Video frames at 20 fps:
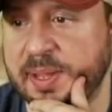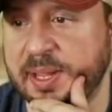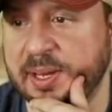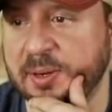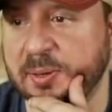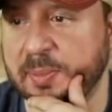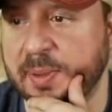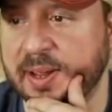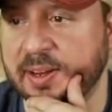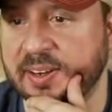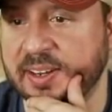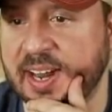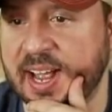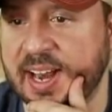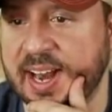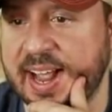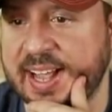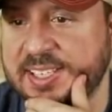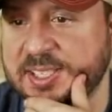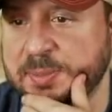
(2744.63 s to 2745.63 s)
Peter better
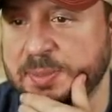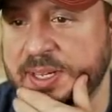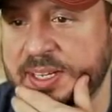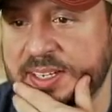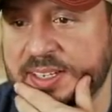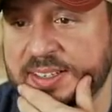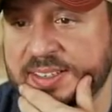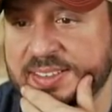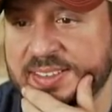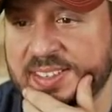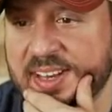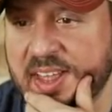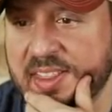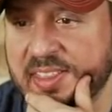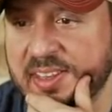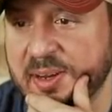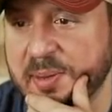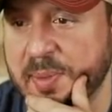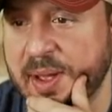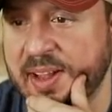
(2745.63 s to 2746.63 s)
not ask me
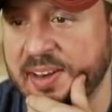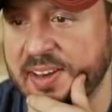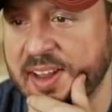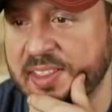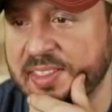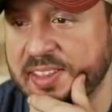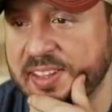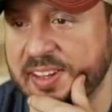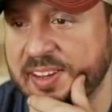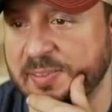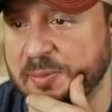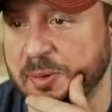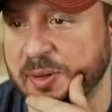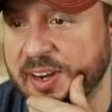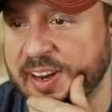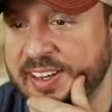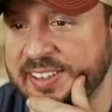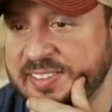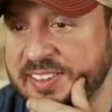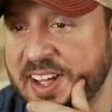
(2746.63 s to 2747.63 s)
nothing about nothing of
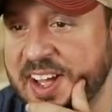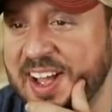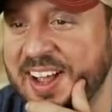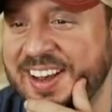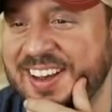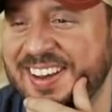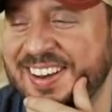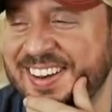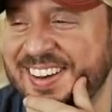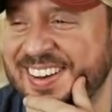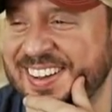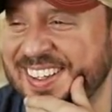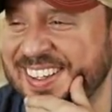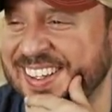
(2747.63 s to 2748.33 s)
what I've done.